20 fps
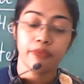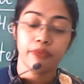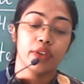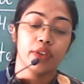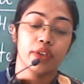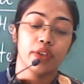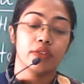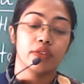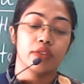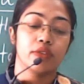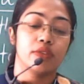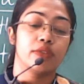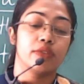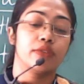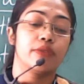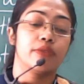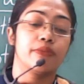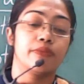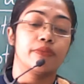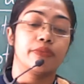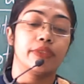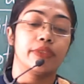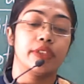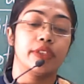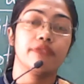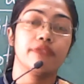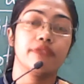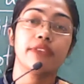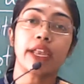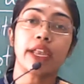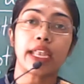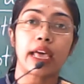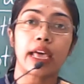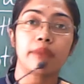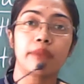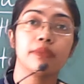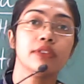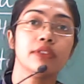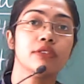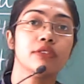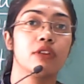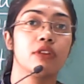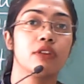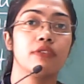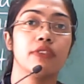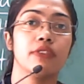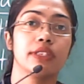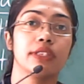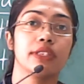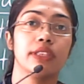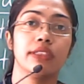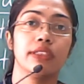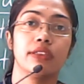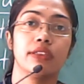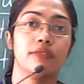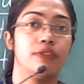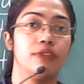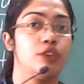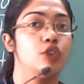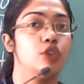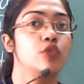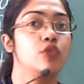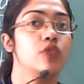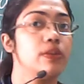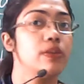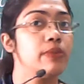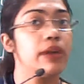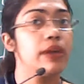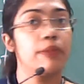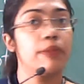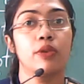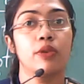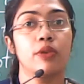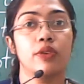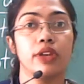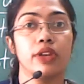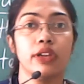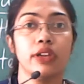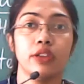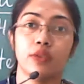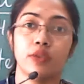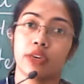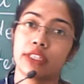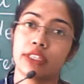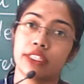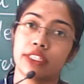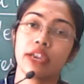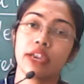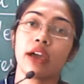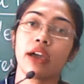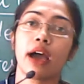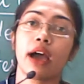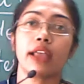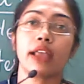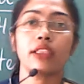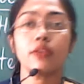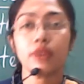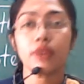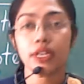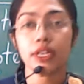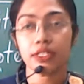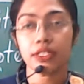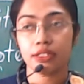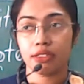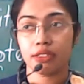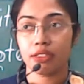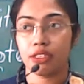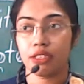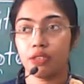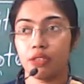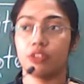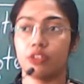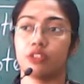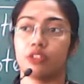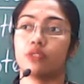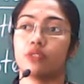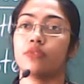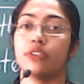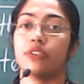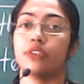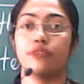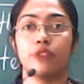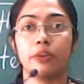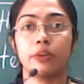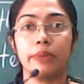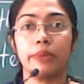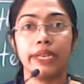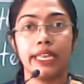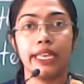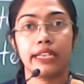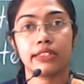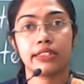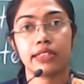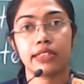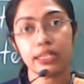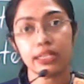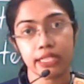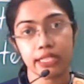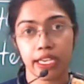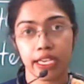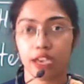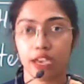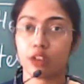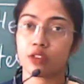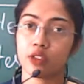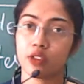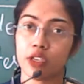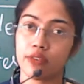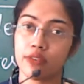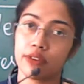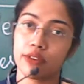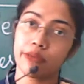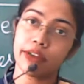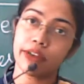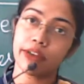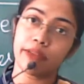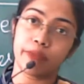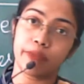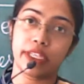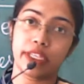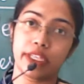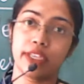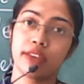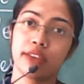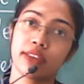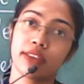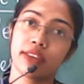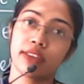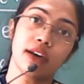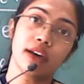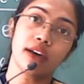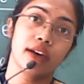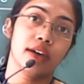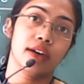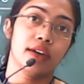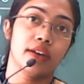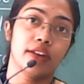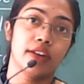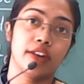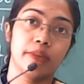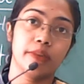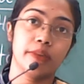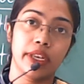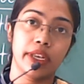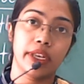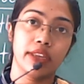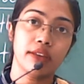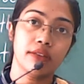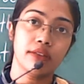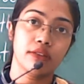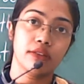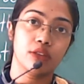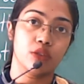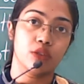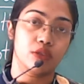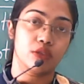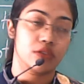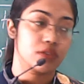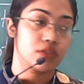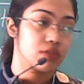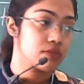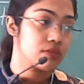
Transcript: So if that happens, obviously the video will be uploaded, you can check. Otherwise, you just wait for my next class. Here also I will be repeating the remaining notes.